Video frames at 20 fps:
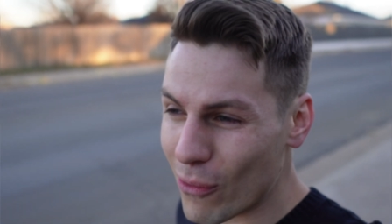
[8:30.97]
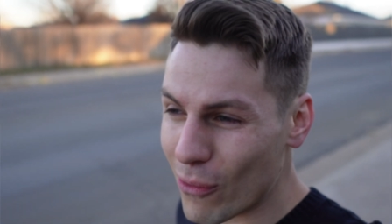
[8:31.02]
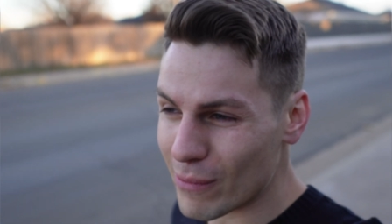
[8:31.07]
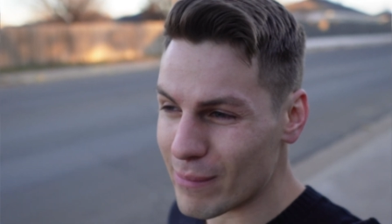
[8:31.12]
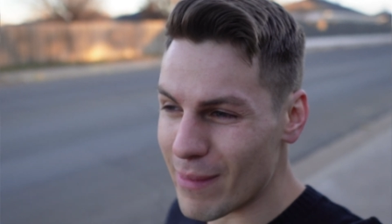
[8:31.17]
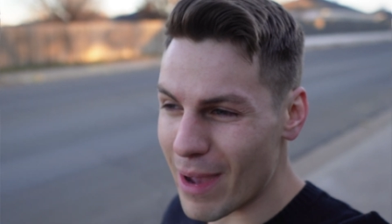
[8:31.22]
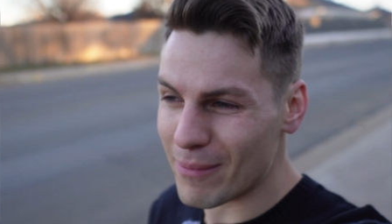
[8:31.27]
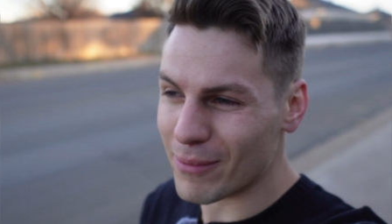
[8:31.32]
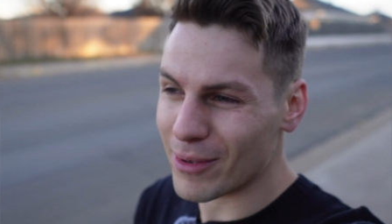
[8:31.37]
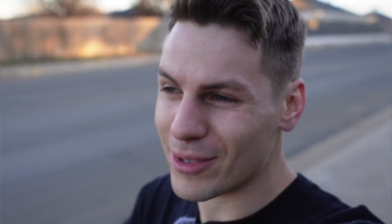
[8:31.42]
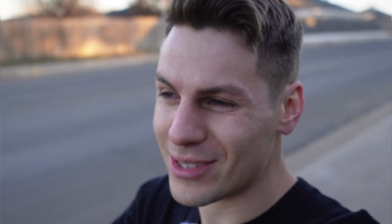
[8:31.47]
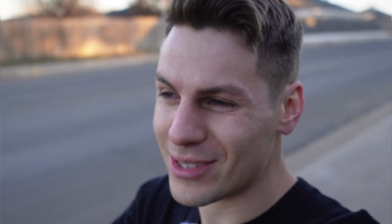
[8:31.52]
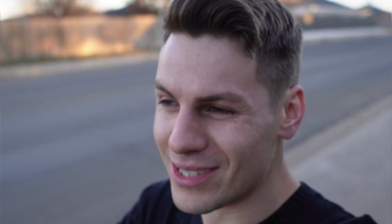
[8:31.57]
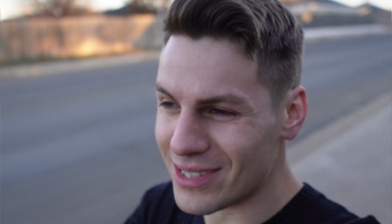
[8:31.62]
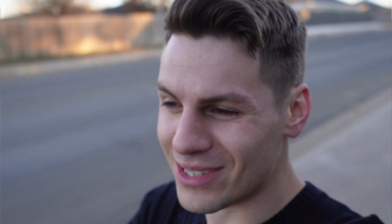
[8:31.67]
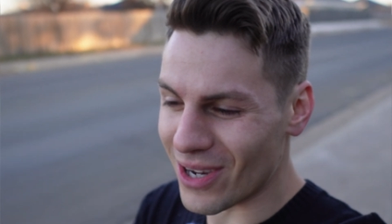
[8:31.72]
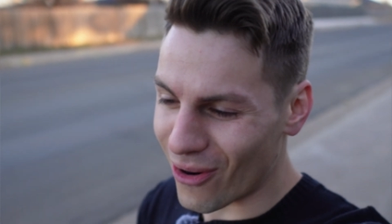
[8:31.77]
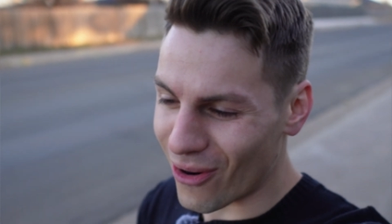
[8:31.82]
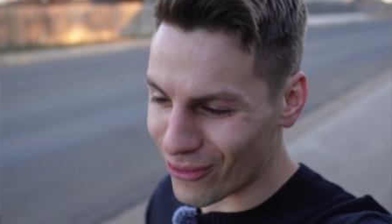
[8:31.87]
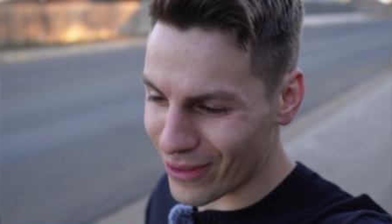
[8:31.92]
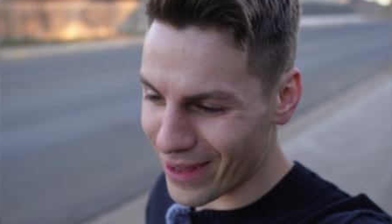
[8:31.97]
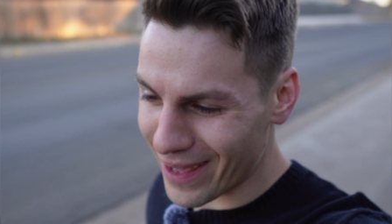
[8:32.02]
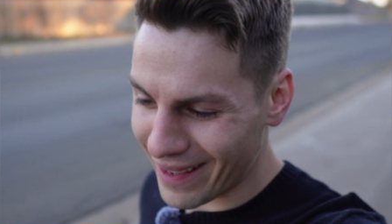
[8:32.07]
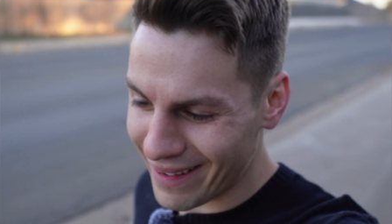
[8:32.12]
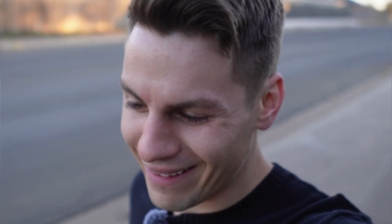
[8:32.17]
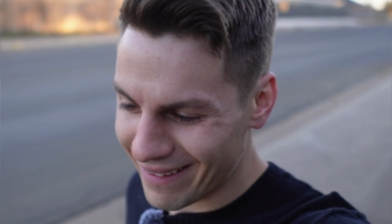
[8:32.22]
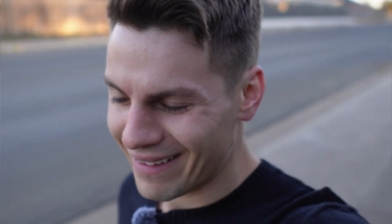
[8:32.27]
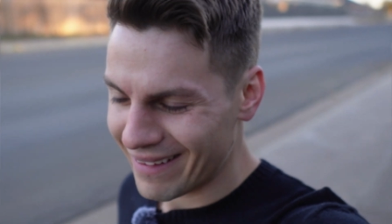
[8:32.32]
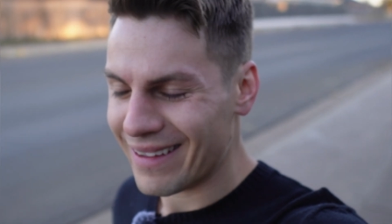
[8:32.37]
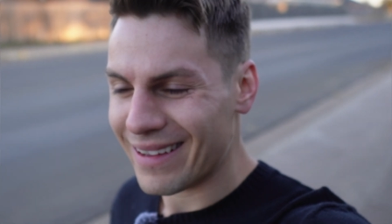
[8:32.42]
don't remember to
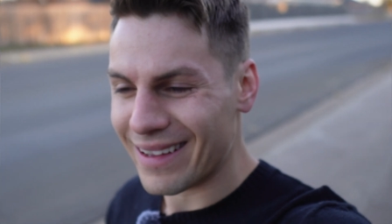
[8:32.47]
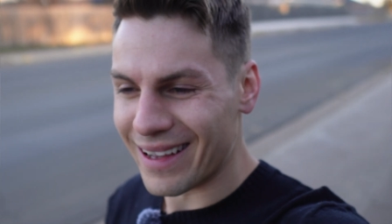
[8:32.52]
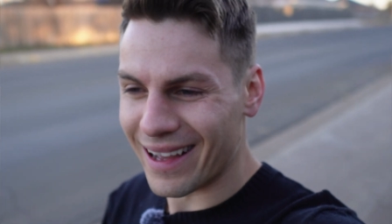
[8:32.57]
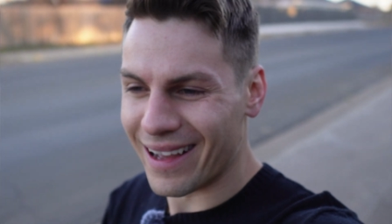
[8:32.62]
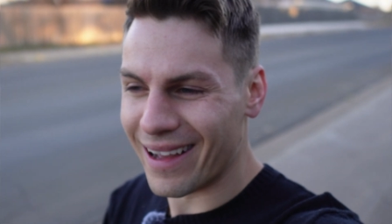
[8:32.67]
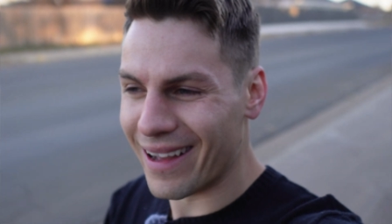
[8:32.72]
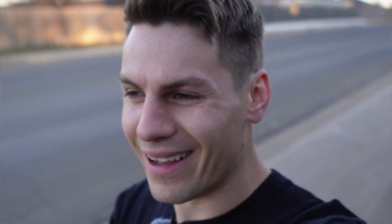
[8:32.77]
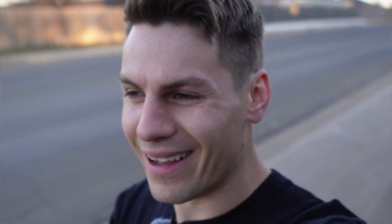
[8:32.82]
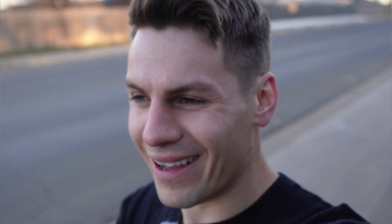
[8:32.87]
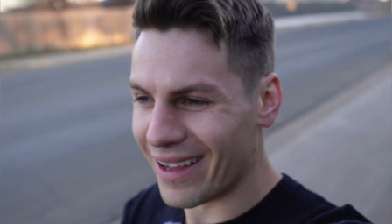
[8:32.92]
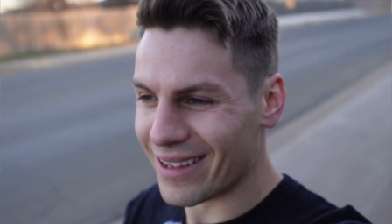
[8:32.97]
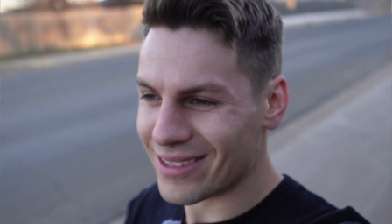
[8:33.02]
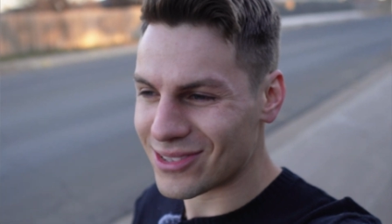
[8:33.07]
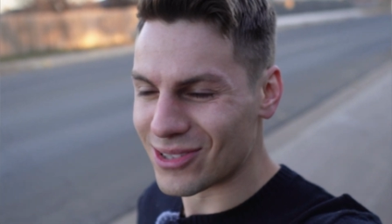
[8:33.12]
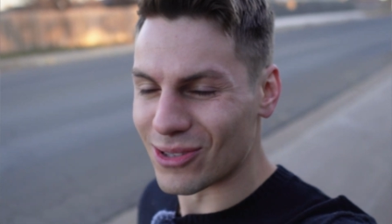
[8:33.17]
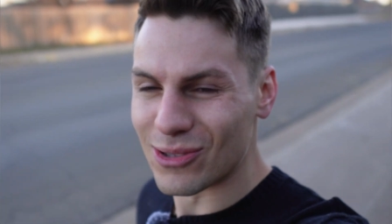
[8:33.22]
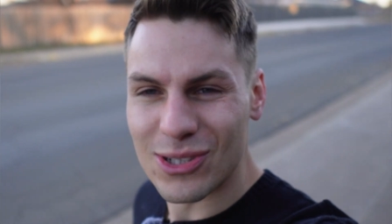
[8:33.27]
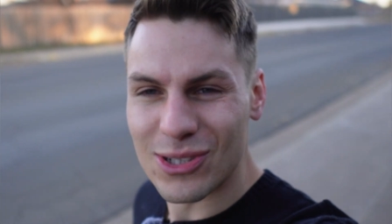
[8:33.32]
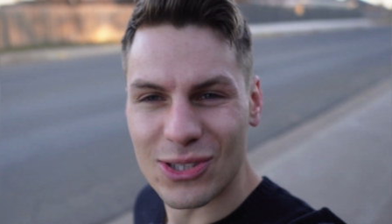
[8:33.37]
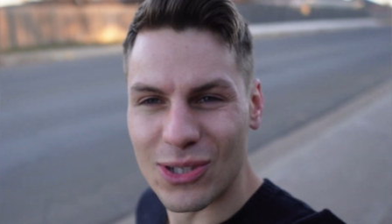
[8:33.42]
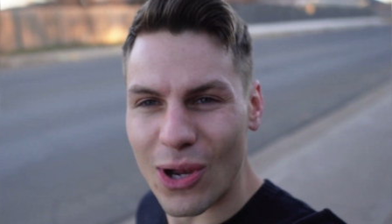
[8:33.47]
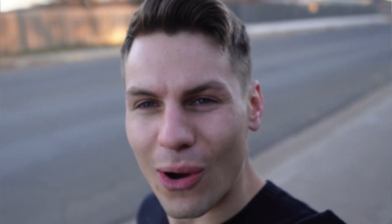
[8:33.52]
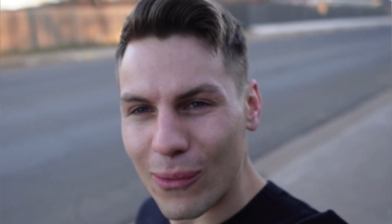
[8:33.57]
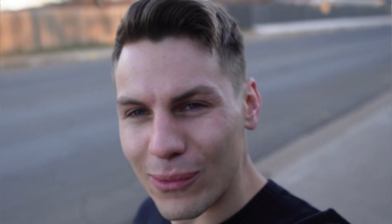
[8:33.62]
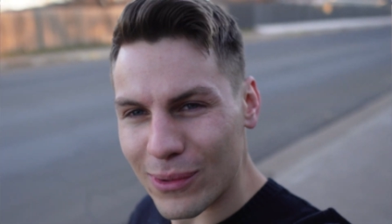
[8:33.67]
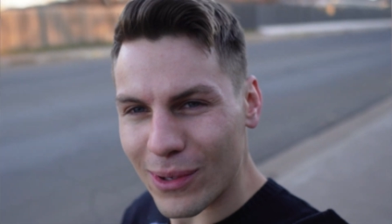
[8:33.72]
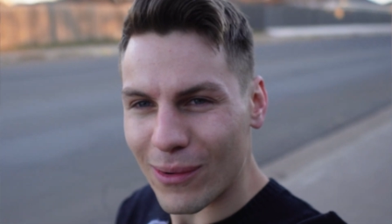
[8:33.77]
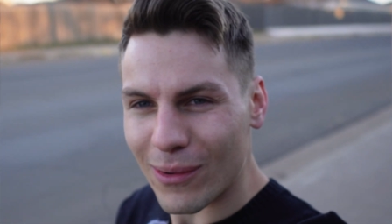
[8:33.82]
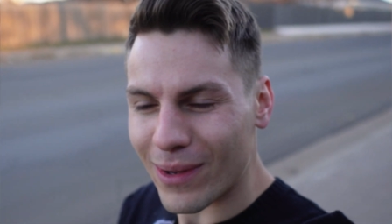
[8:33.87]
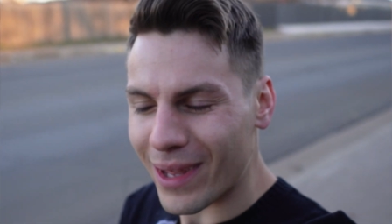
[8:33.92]
donate. Uh, so just
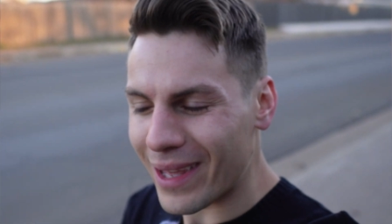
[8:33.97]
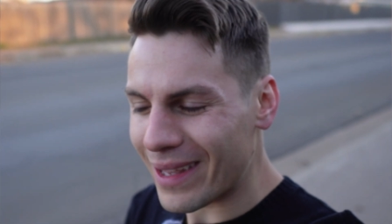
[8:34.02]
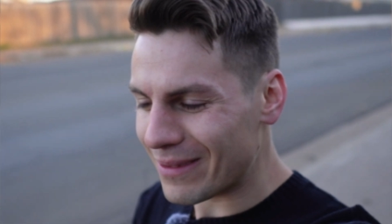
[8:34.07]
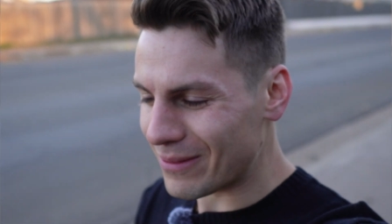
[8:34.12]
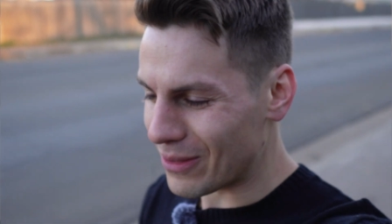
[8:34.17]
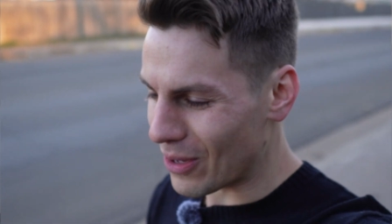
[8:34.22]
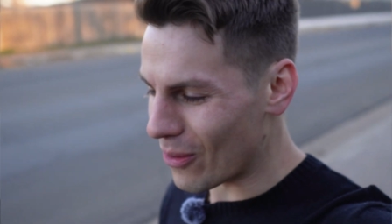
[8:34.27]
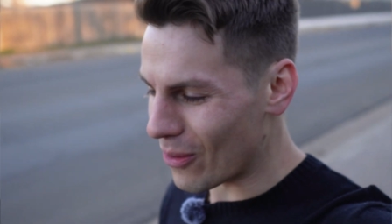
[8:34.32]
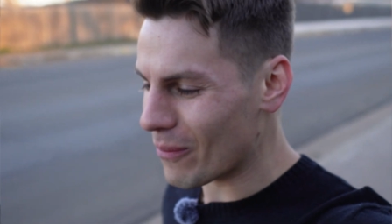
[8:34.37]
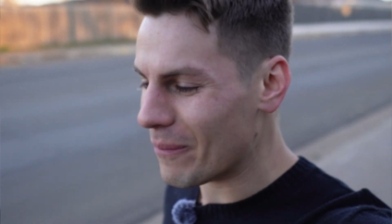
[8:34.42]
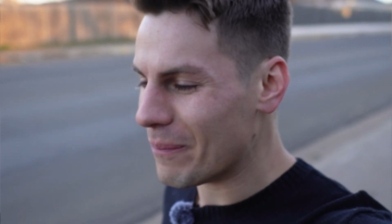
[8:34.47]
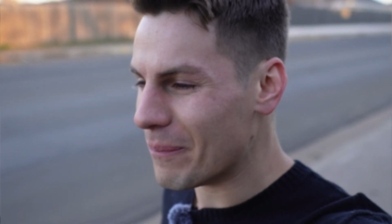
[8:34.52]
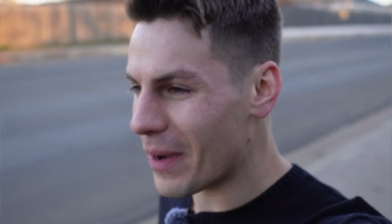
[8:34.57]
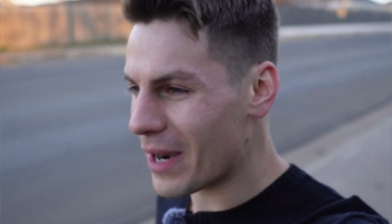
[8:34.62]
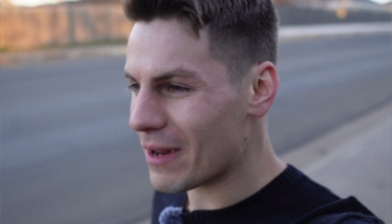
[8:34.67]
don't donate, no.